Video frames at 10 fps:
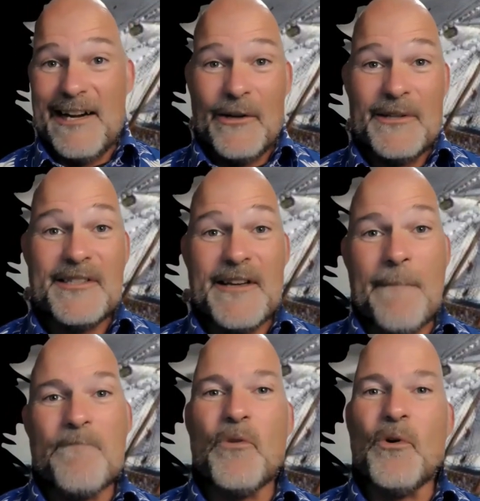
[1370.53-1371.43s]
But he noticed
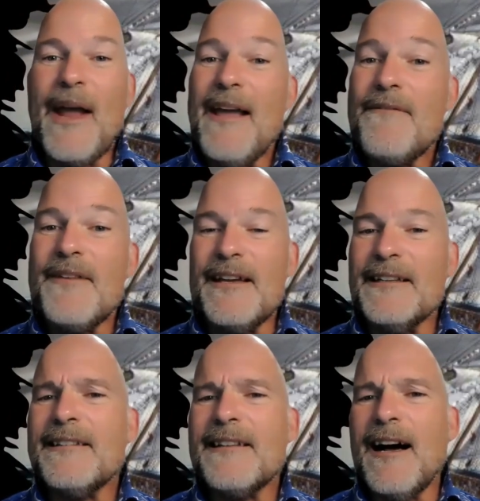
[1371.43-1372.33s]
some
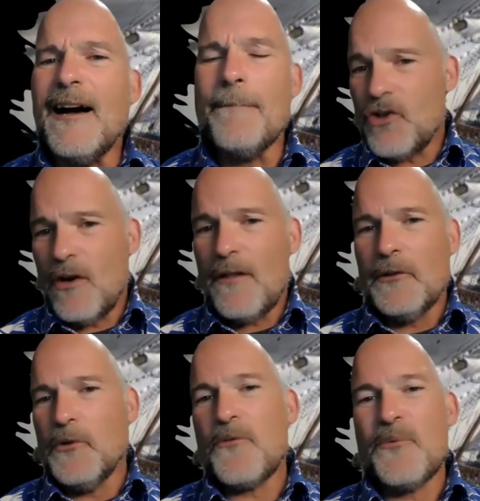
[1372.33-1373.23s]
Moravian, the offshoot of
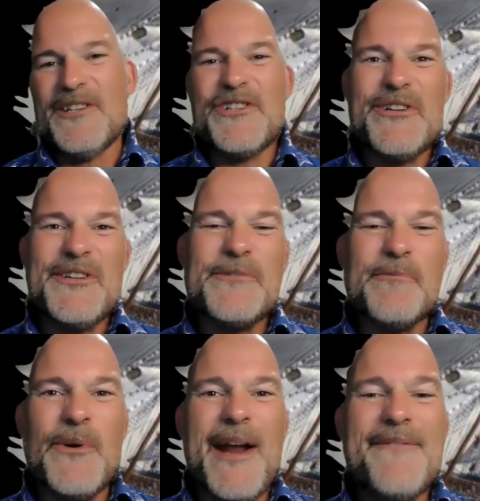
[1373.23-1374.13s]
the Lutheran
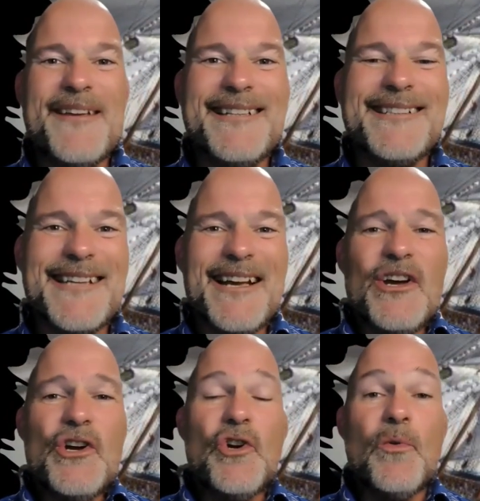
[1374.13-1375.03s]
Church, Moravians
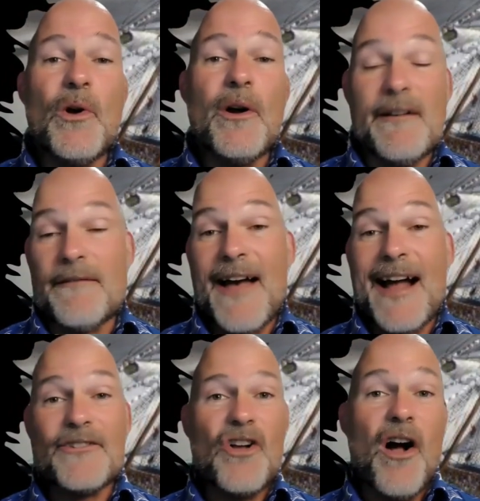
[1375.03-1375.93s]
who were in
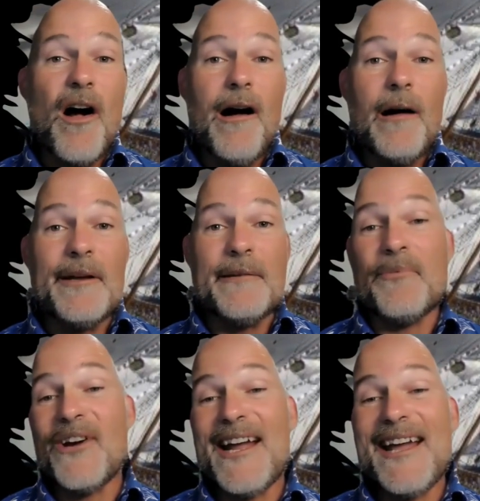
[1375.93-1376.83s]
fact calm
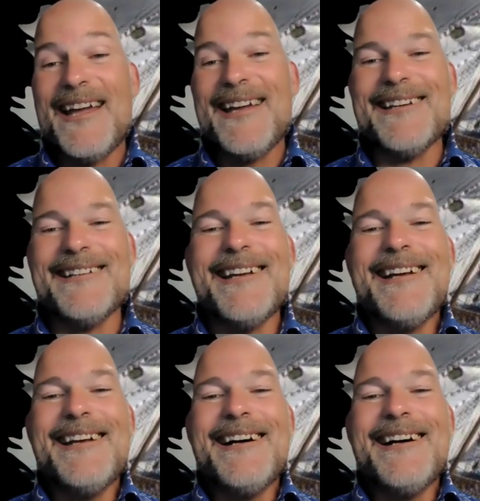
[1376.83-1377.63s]
and praying and